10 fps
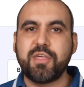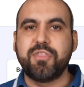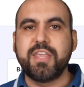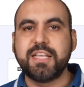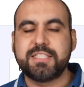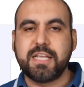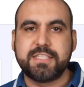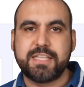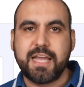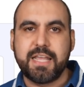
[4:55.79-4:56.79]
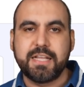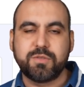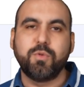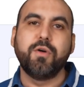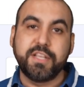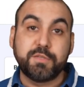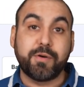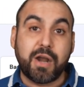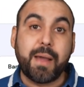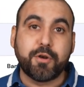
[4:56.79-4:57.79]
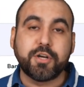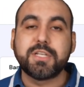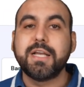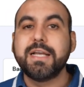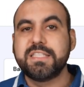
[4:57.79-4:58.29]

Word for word: these settings, well, these parameters,